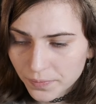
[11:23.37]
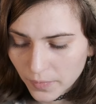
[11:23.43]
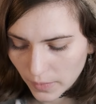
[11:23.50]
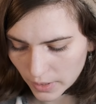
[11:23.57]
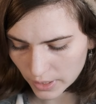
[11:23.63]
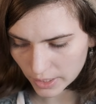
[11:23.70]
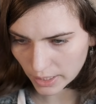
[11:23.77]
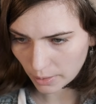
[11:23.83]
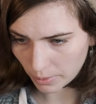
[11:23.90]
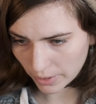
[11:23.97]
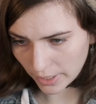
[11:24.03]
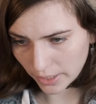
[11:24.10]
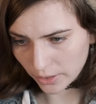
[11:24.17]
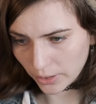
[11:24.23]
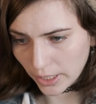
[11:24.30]
Let's see what
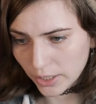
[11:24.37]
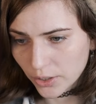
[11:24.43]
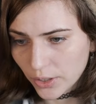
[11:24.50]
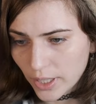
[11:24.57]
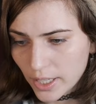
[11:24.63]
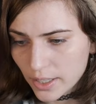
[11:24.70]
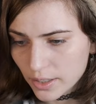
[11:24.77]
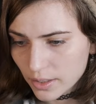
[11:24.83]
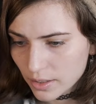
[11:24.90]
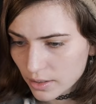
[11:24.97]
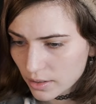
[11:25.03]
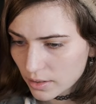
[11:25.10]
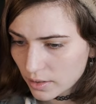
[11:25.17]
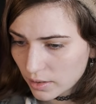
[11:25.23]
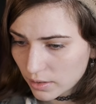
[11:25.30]
that directory is.